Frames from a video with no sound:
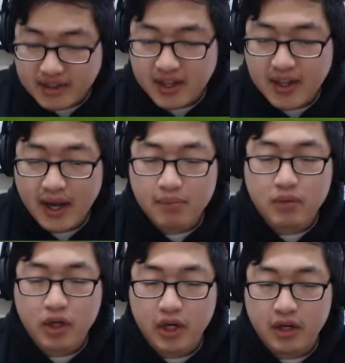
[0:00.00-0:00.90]
think I'm
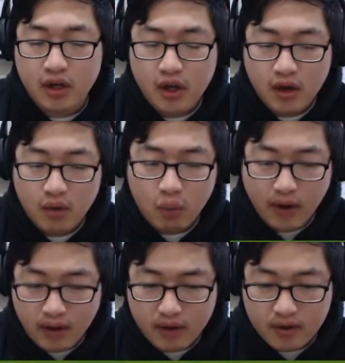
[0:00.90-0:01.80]
good.
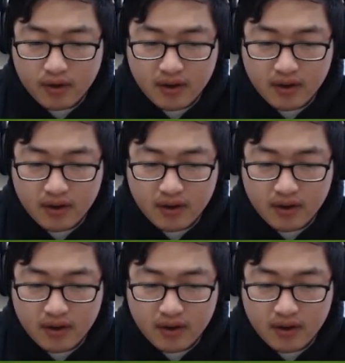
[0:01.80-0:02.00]
Well,